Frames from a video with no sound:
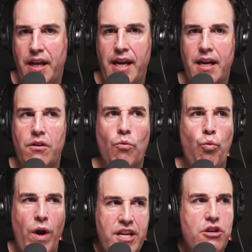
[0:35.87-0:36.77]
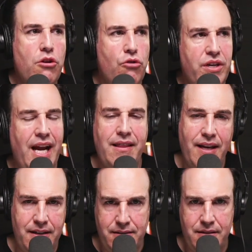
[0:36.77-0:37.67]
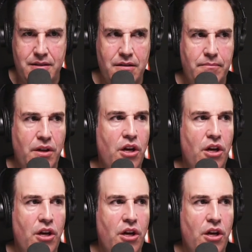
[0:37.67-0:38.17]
And when you create that system,